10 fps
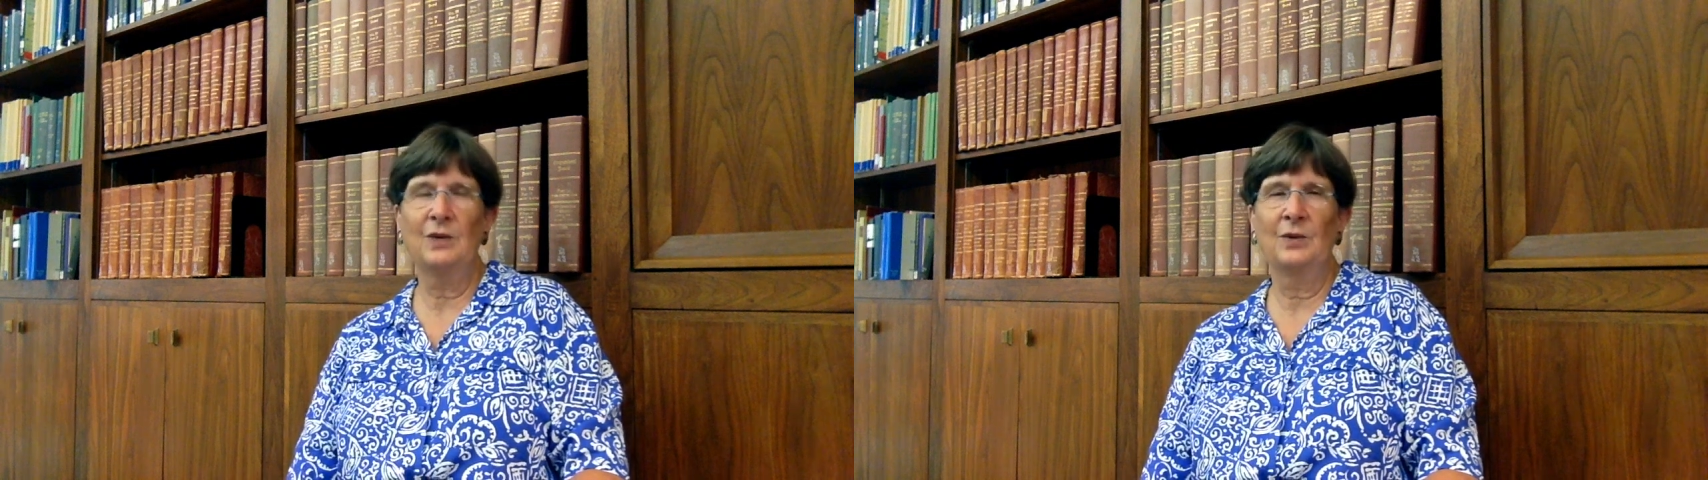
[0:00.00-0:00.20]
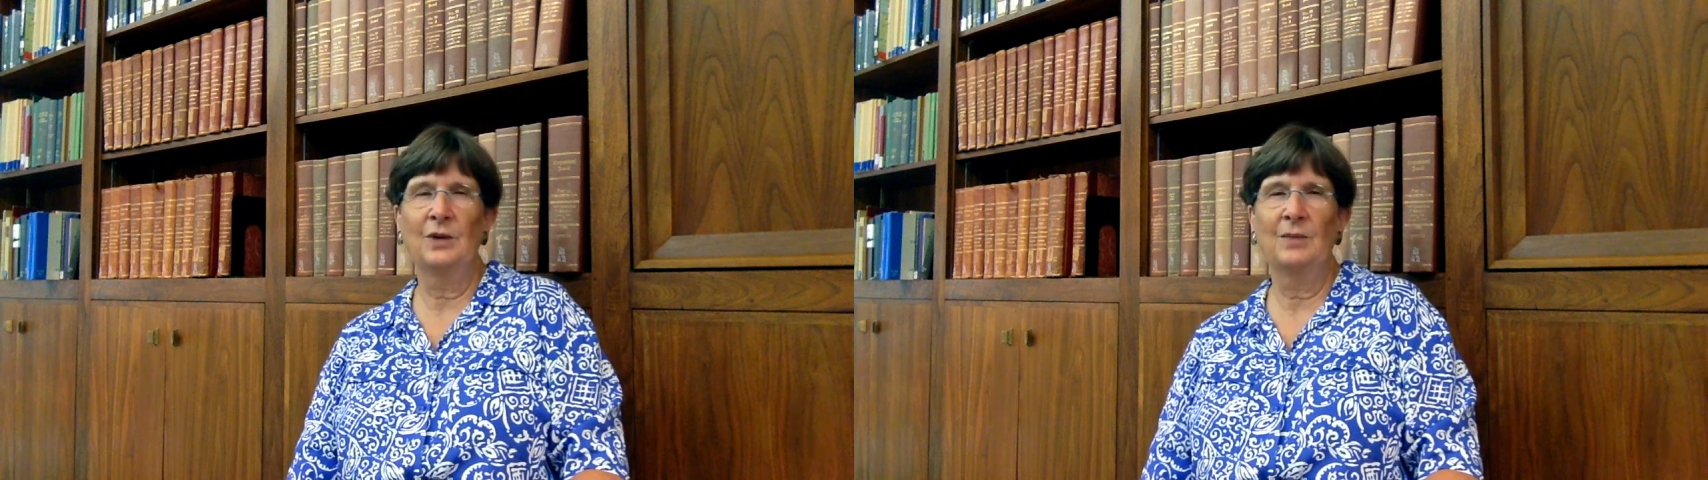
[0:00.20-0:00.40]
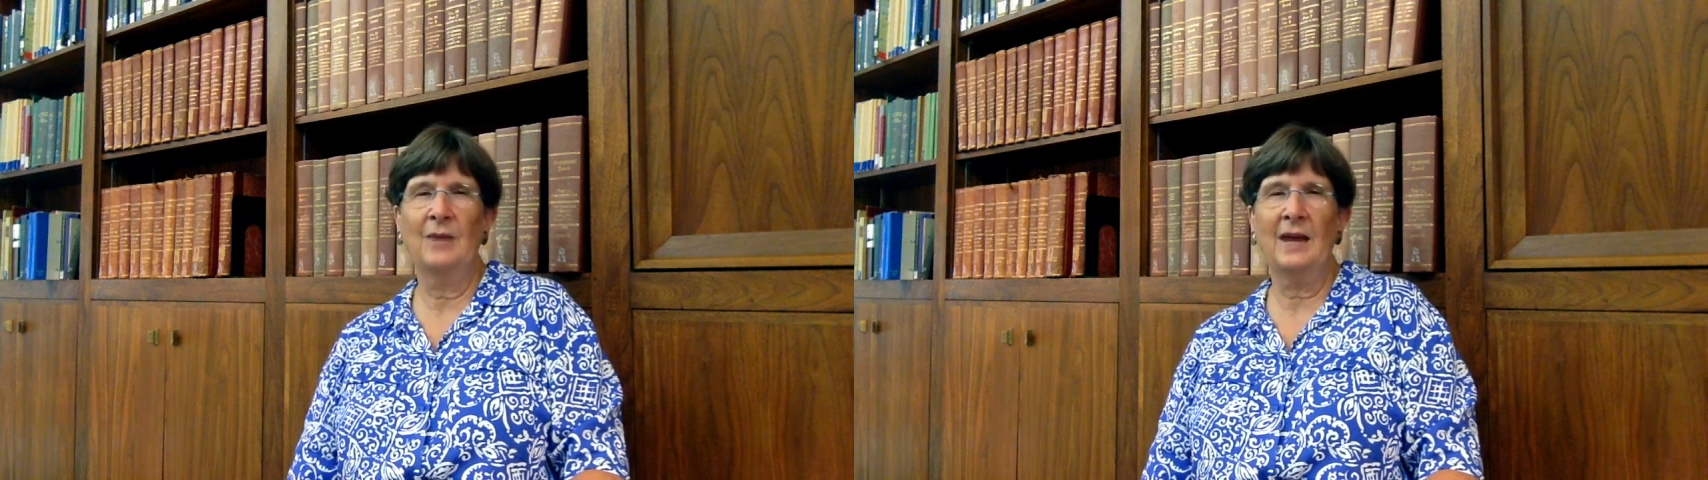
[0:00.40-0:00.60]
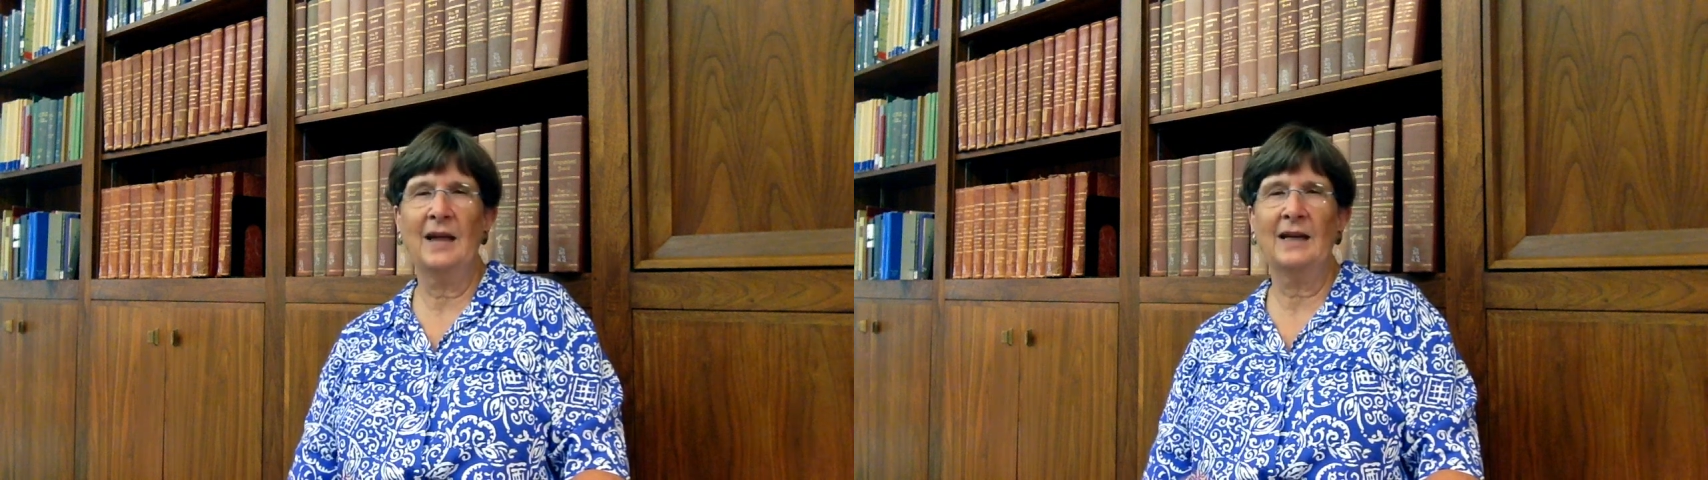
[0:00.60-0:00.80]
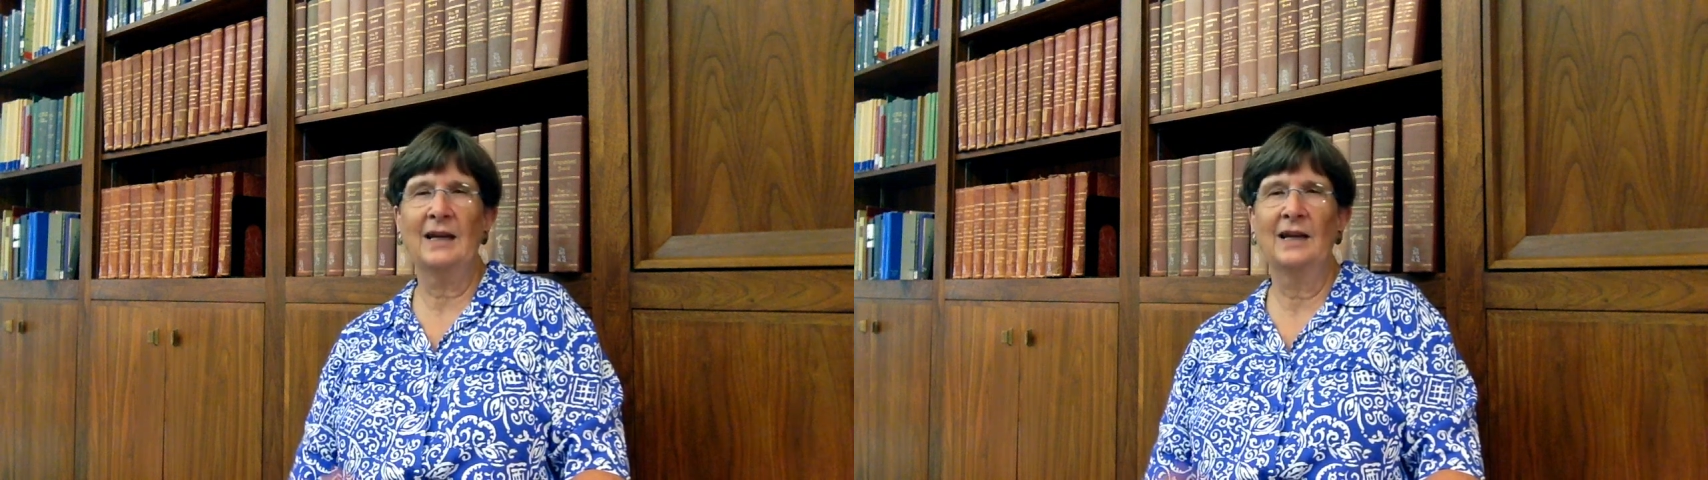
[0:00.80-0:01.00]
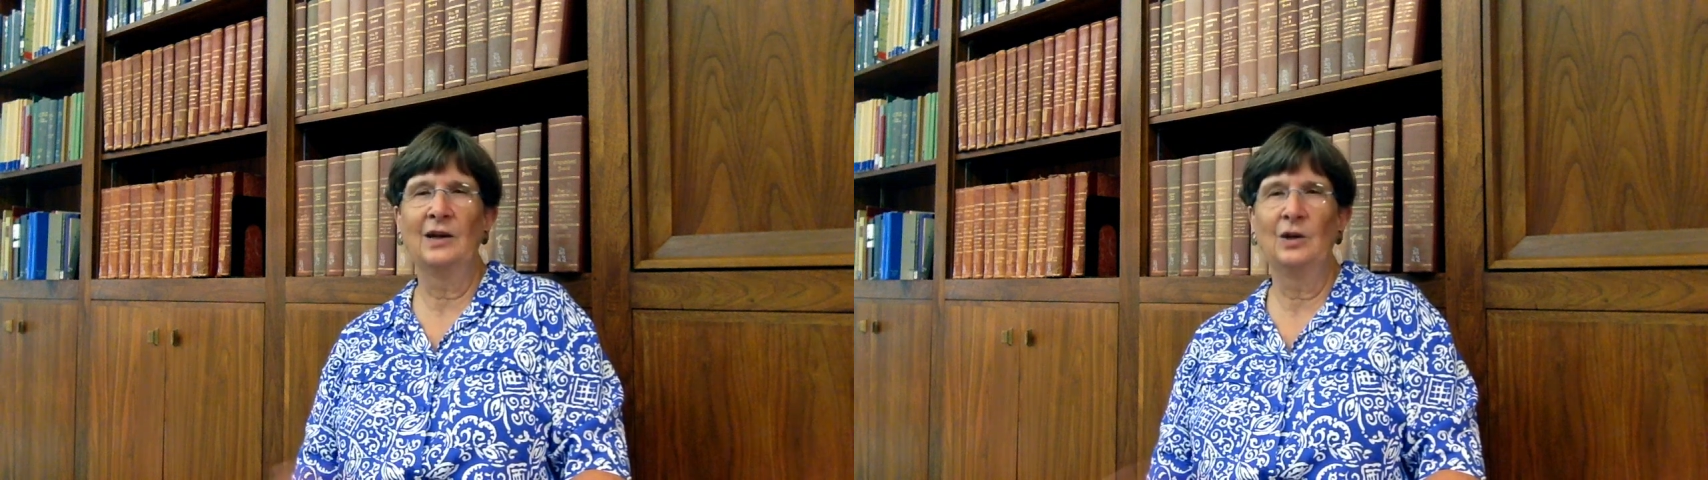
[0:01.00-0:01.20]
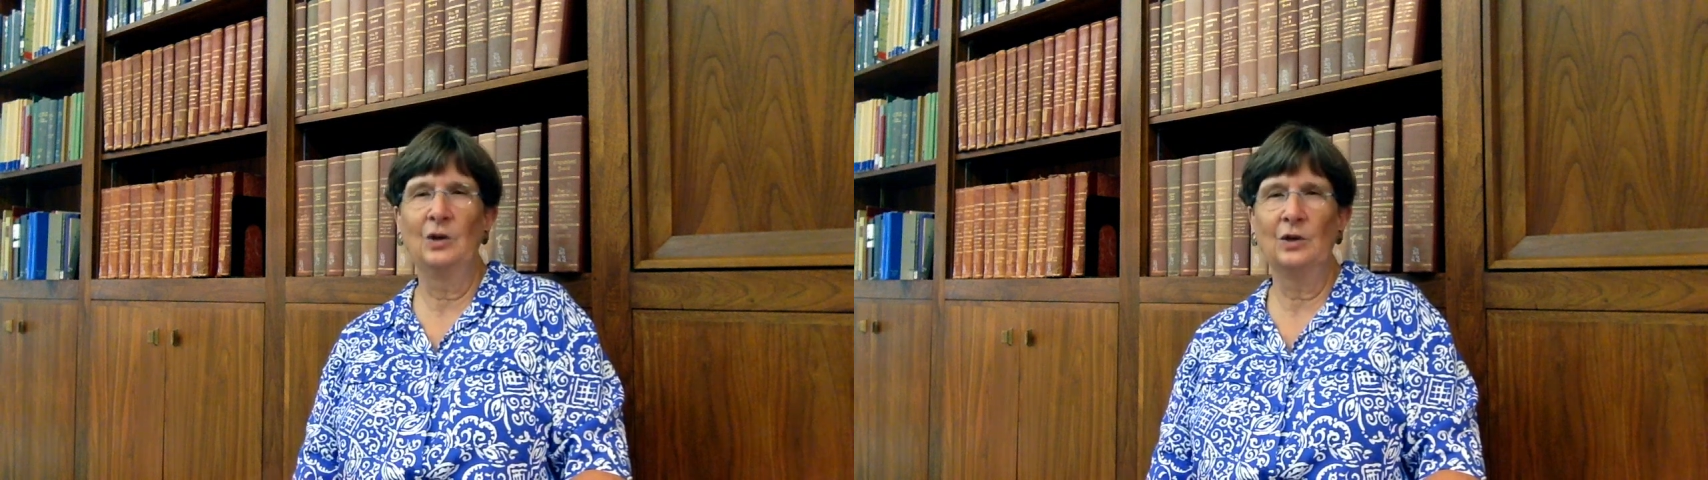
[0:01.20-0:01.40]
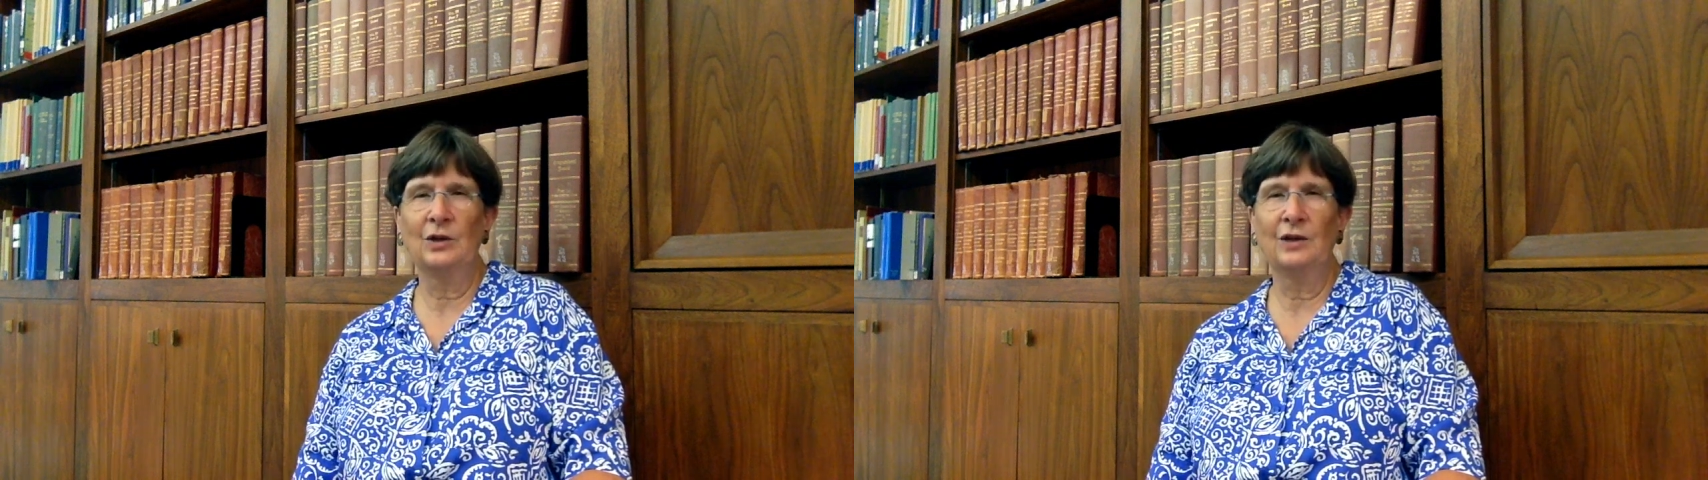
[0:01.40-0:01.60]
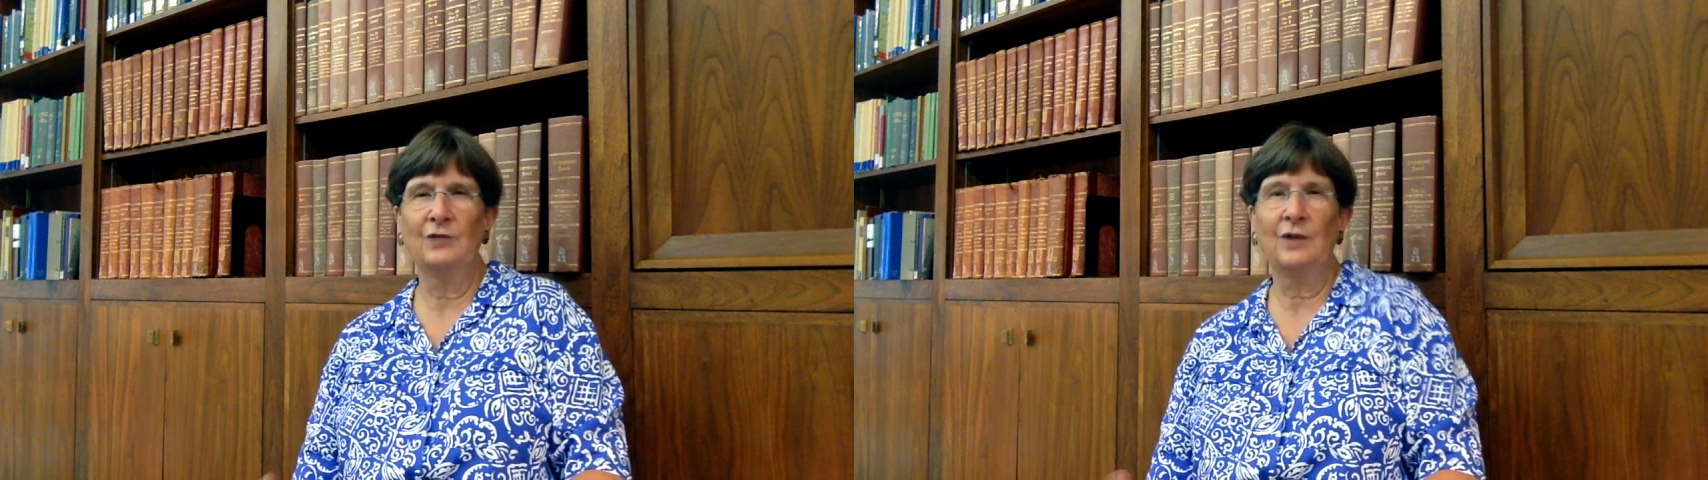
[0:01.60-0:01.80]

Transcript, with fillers: going back and looking,